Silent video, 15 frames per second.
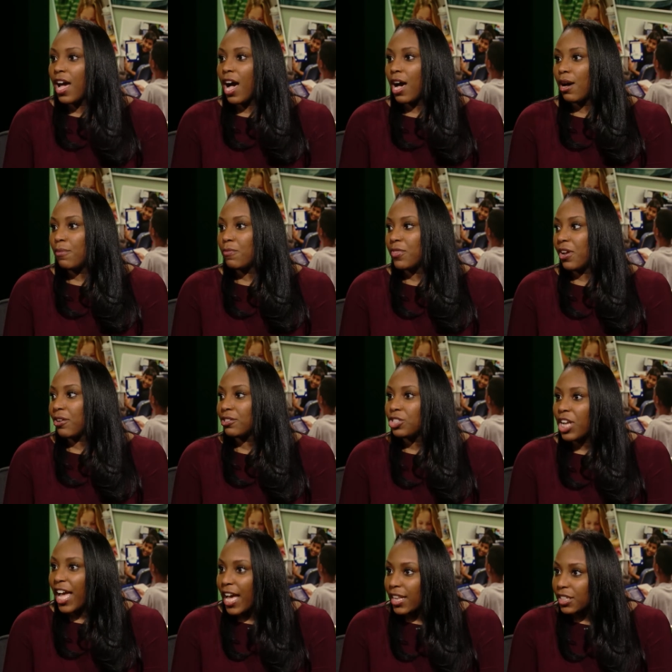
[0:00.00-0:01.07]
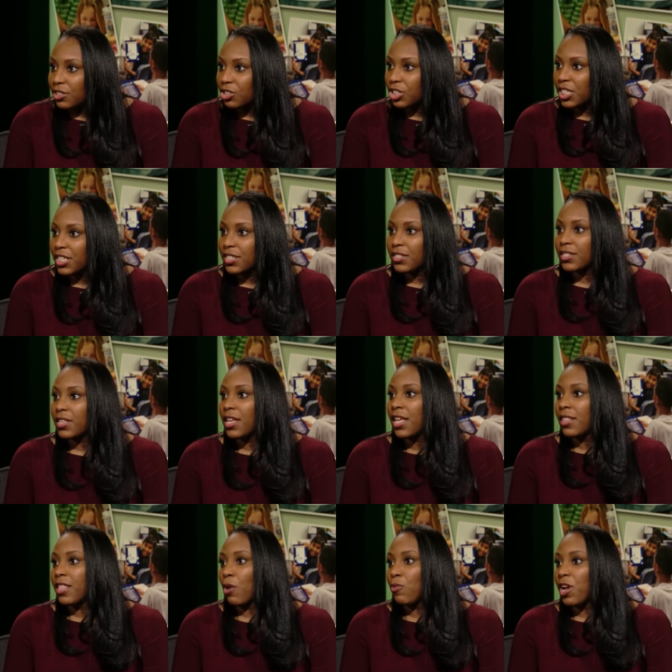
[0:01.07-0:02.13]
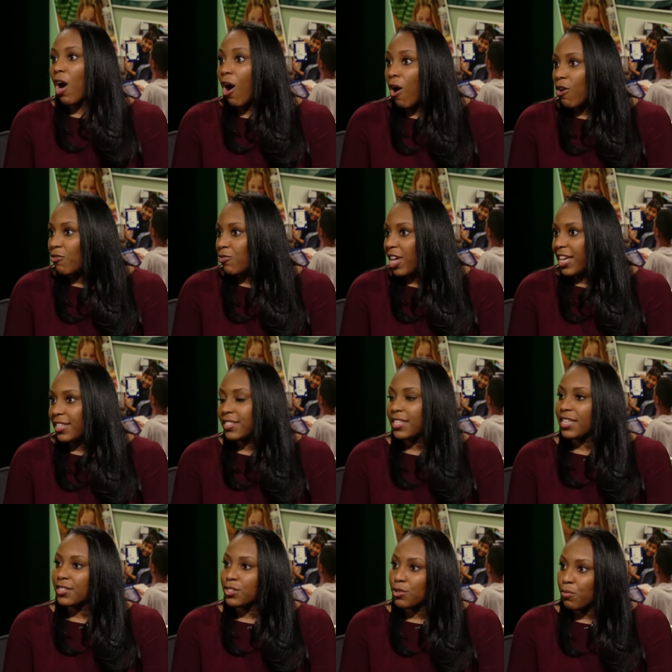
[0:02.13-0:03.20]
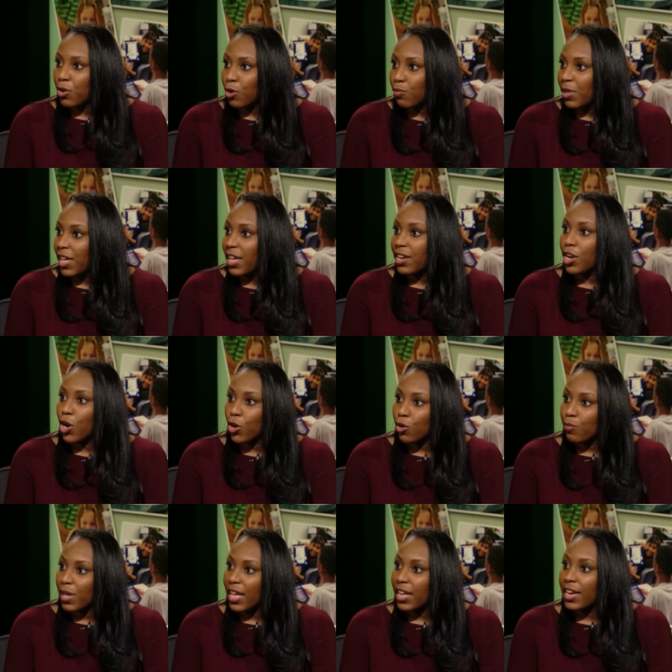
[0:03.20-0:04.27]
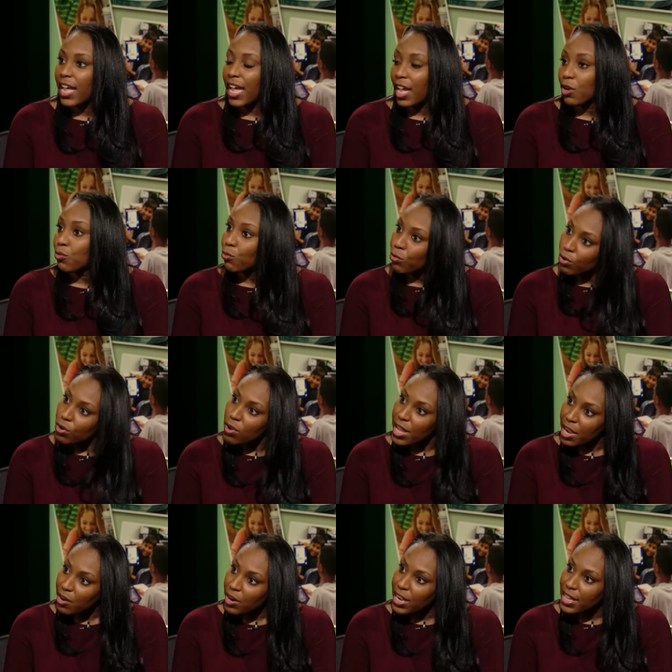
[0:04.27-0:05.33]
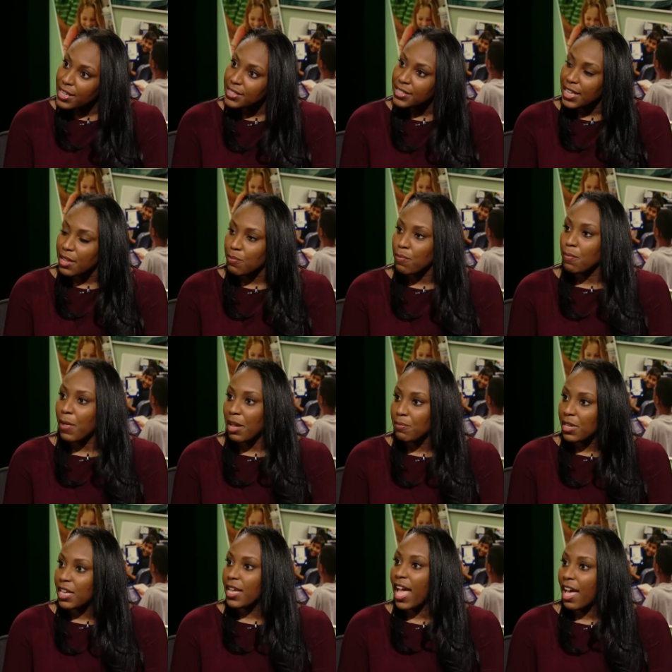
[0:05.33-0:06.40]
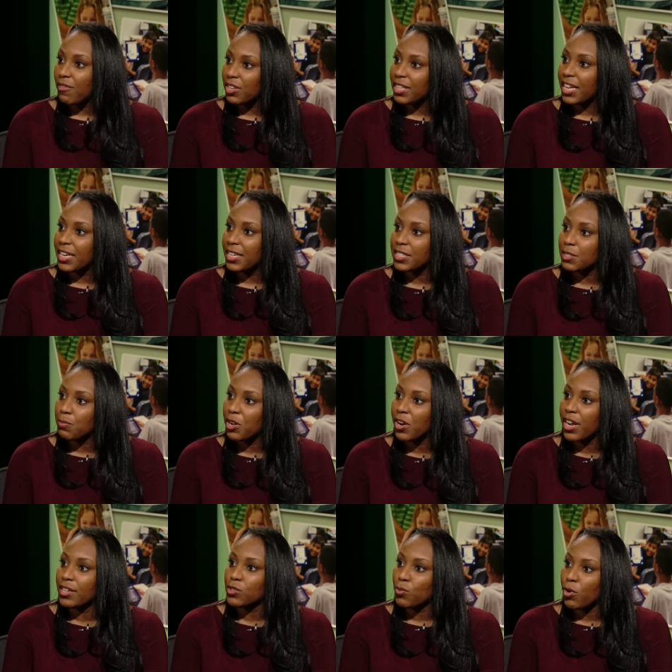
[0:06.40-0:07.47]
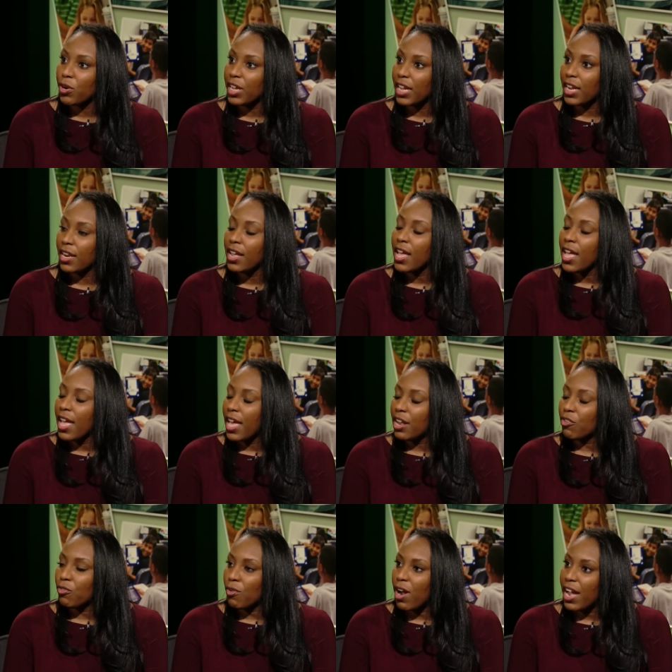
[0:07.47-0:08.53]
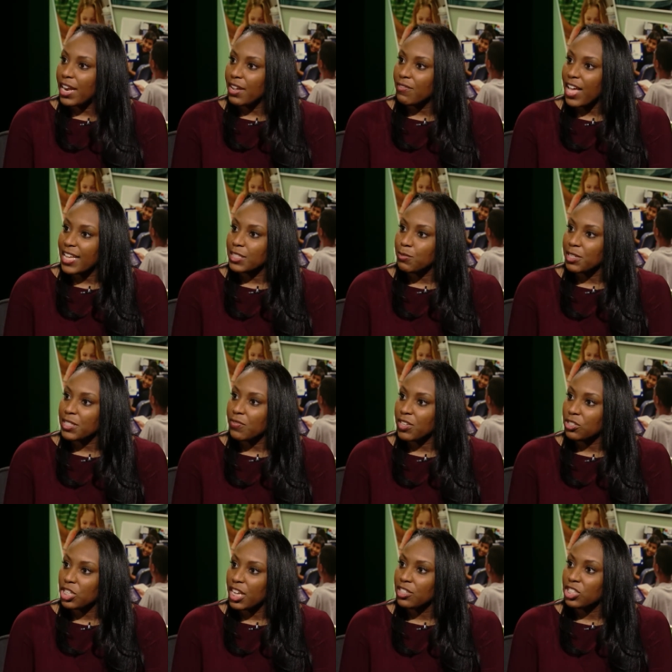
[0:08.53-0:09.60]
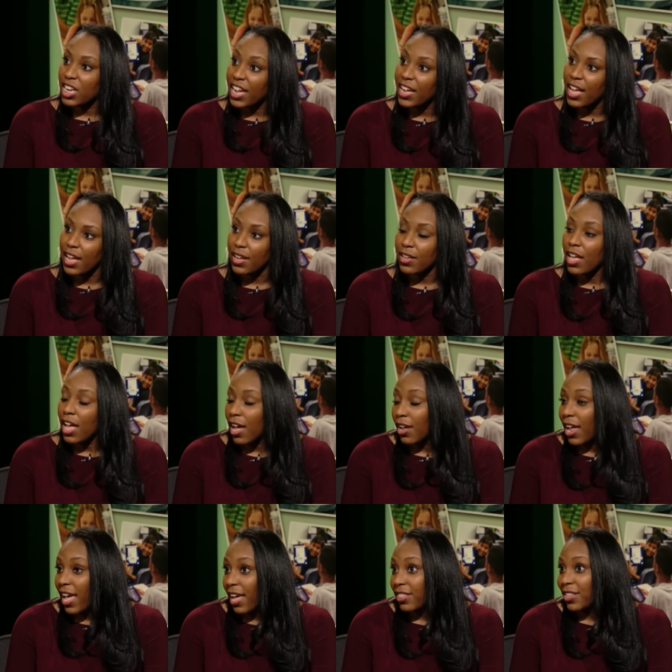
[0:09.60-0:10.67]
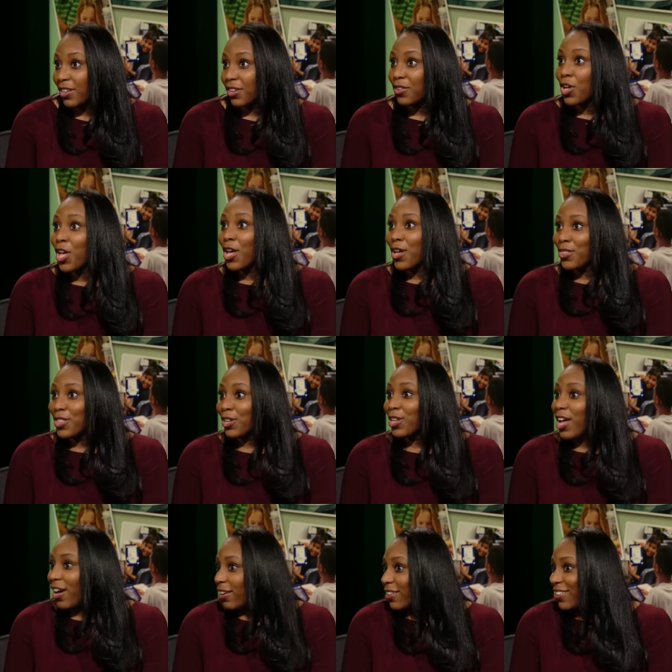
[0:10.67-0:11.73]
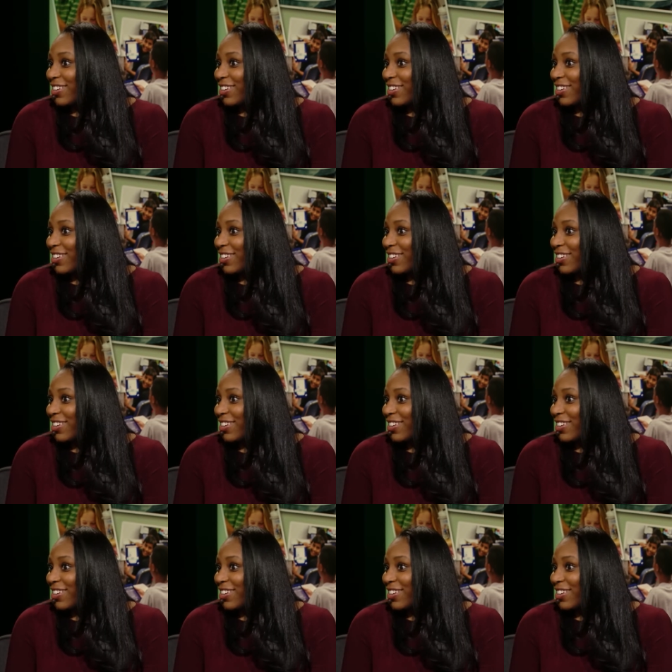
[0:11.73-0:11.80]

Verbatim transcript: um, there are challenges that we all face in suburban, urban, and rural areas. And by me having that experience working in a variety of aspects of education, I, I had the, the luck,